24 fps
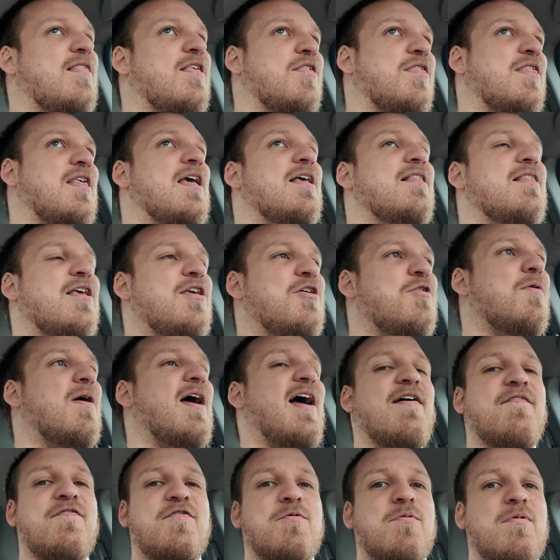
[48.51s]
The thing that you
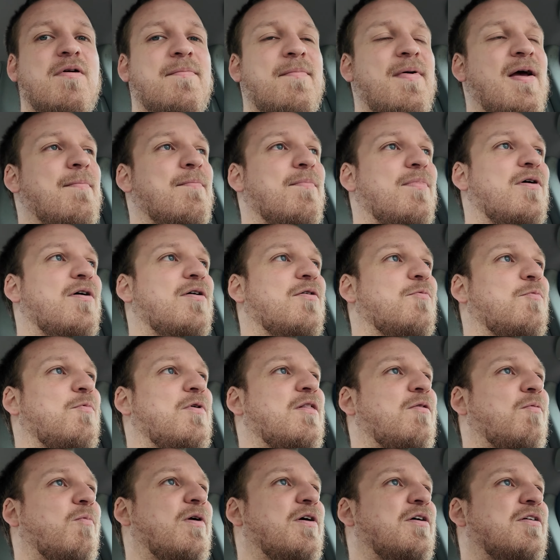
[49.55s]
have to remember
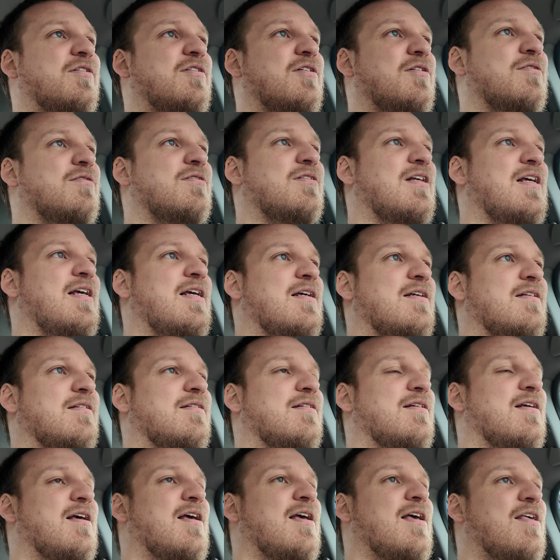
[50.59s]
with realtors
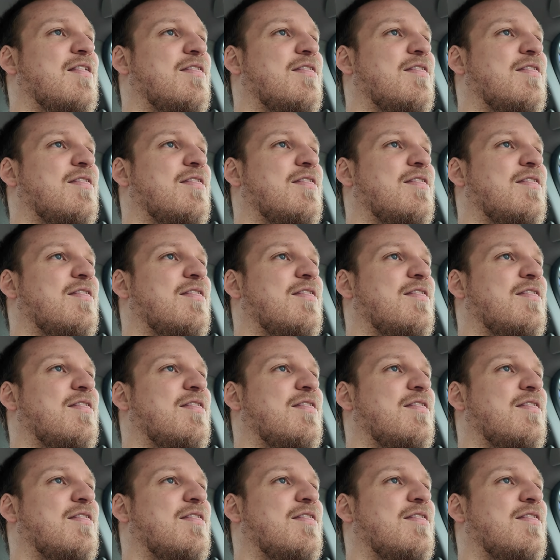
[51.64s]
is